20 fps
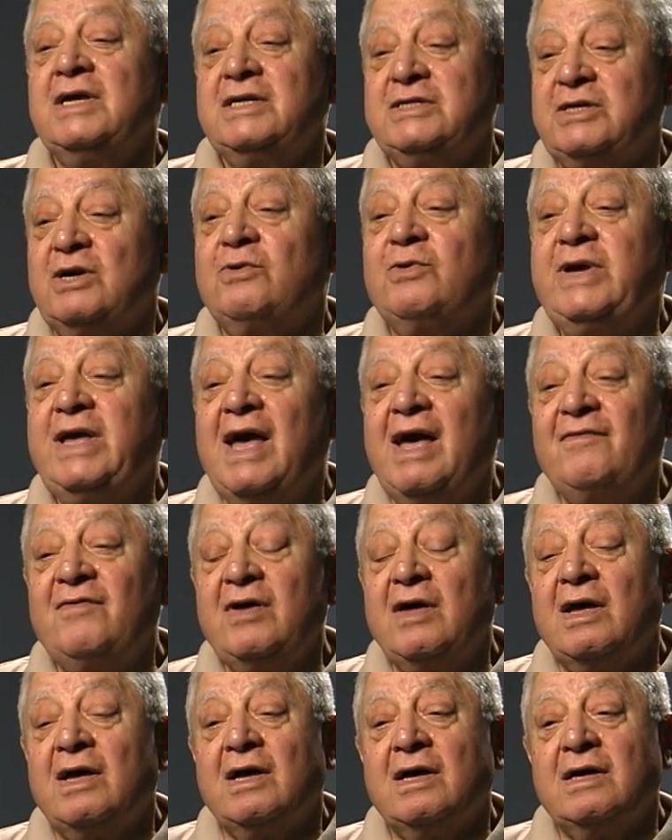So we have
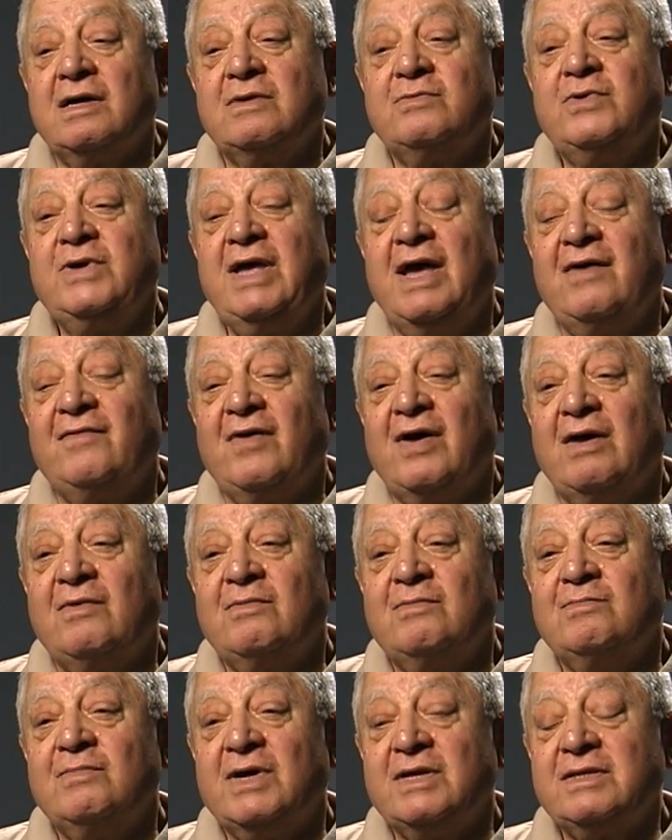our
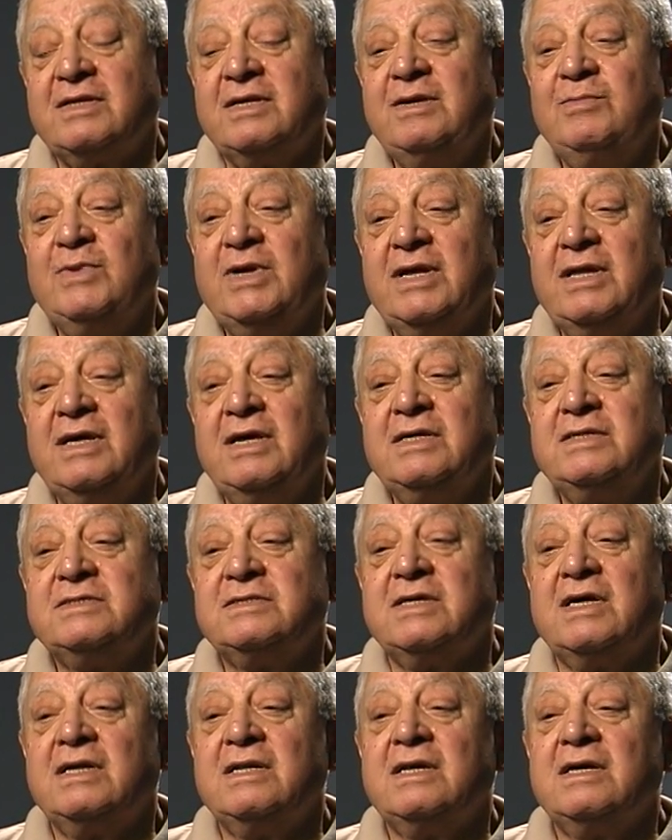monthly meetings
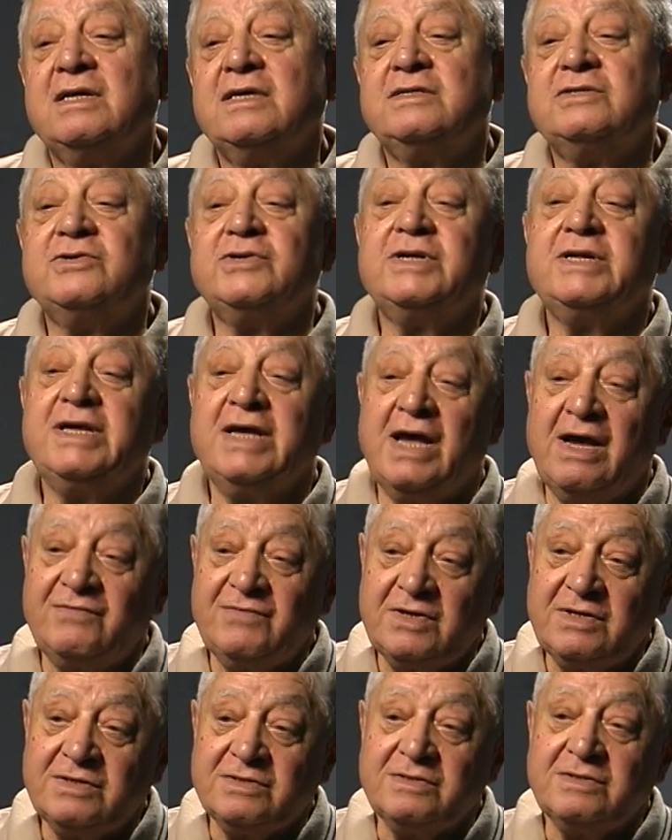and during the
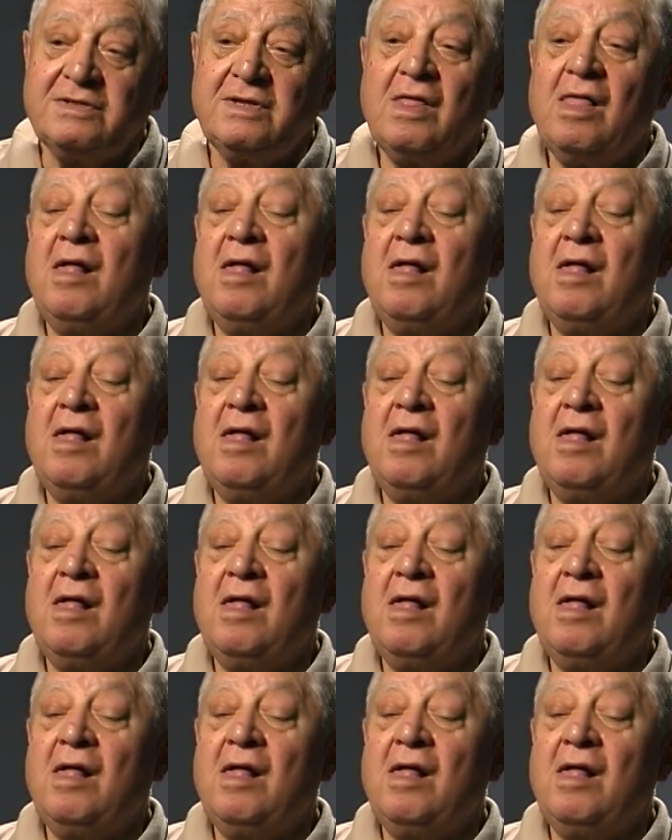afternoon,